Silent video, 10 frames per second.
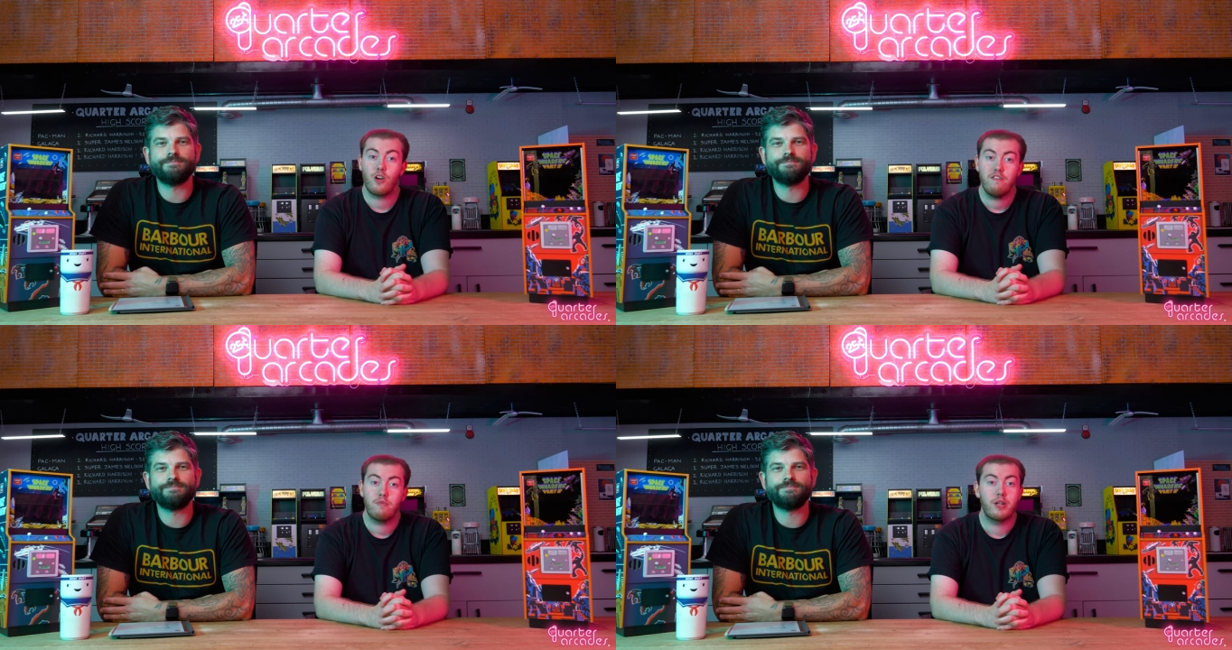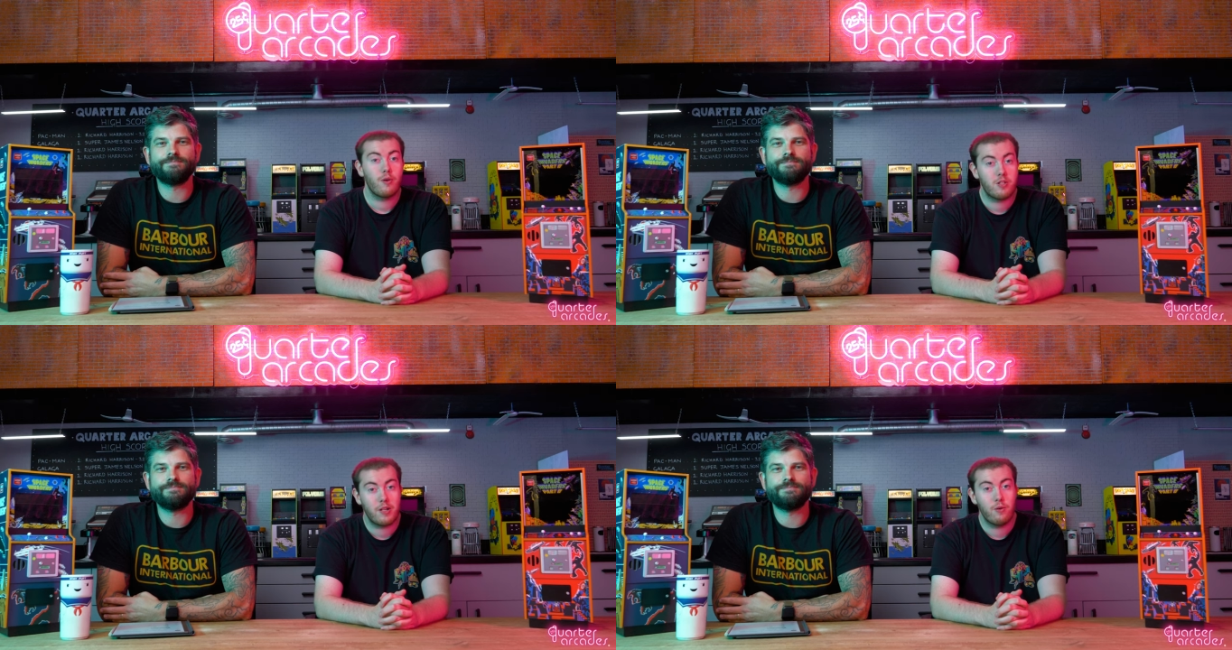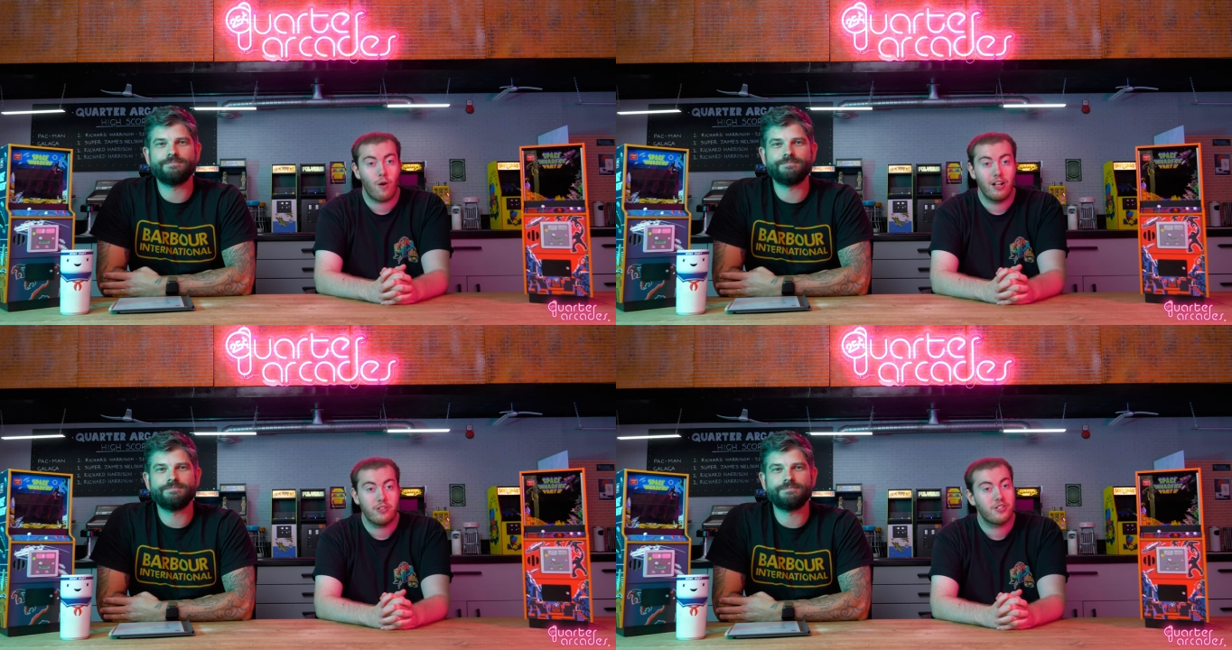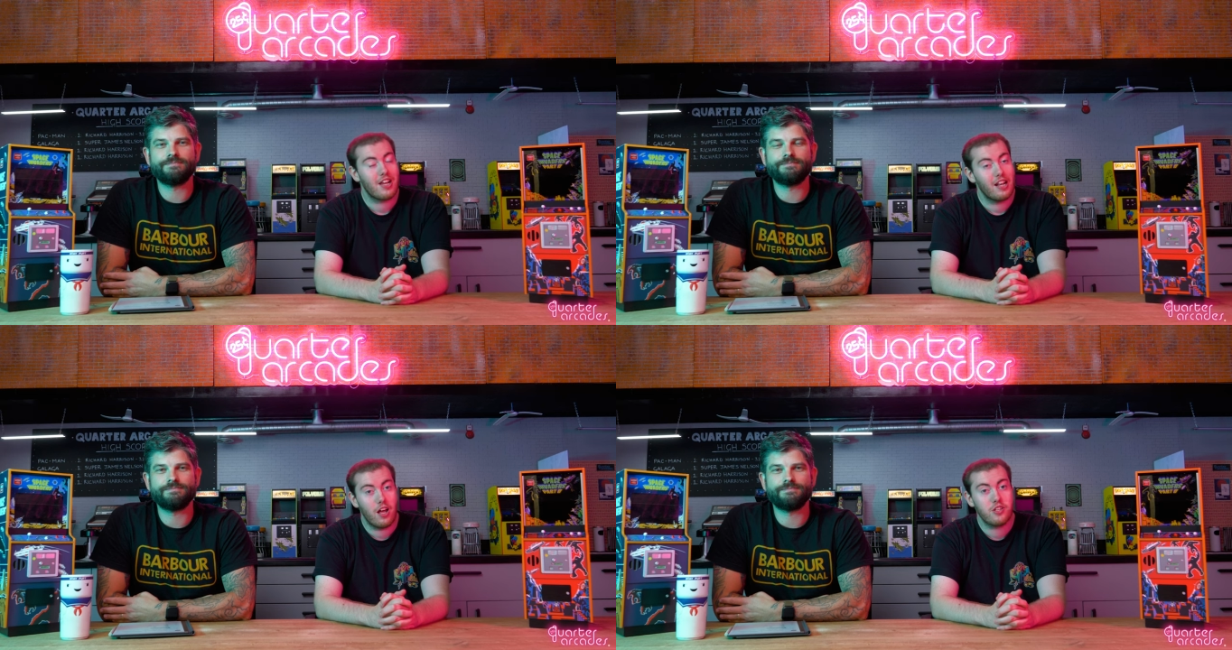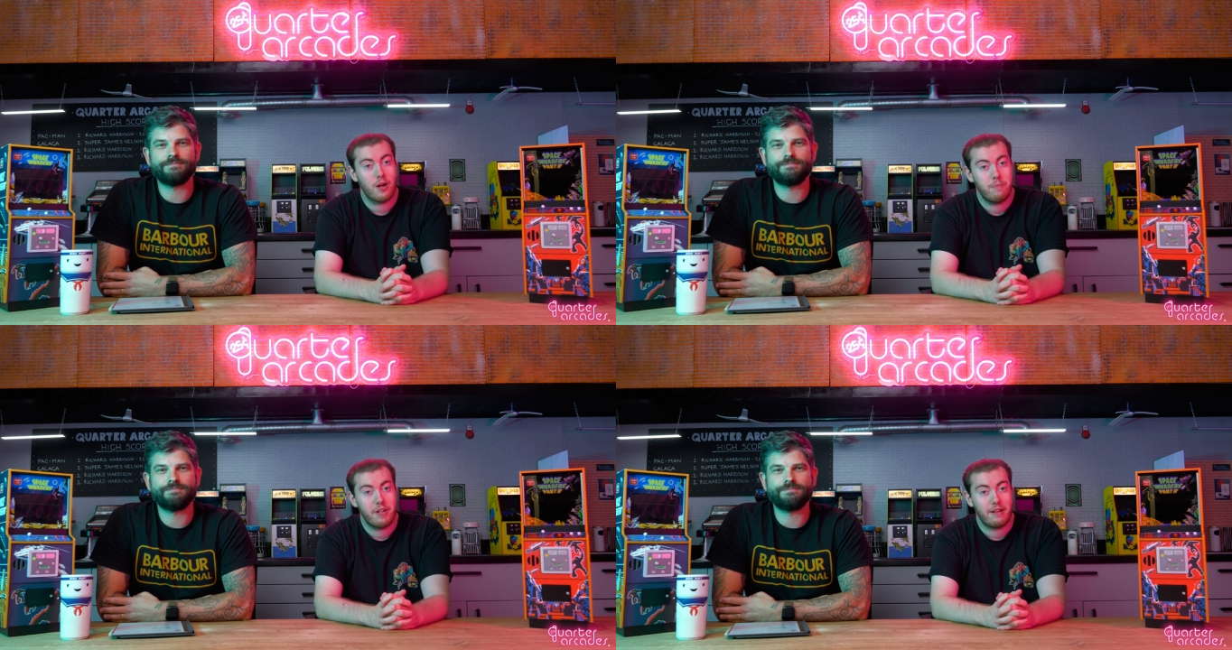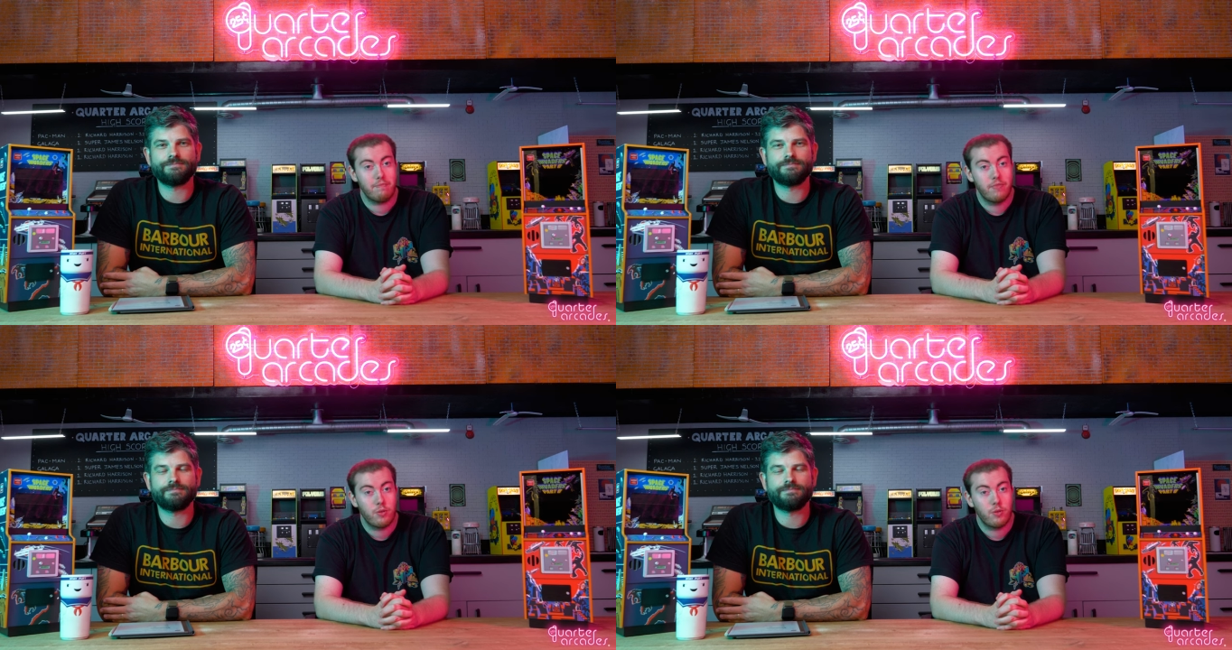Speaker 1: off, we know it's been a while since our last update.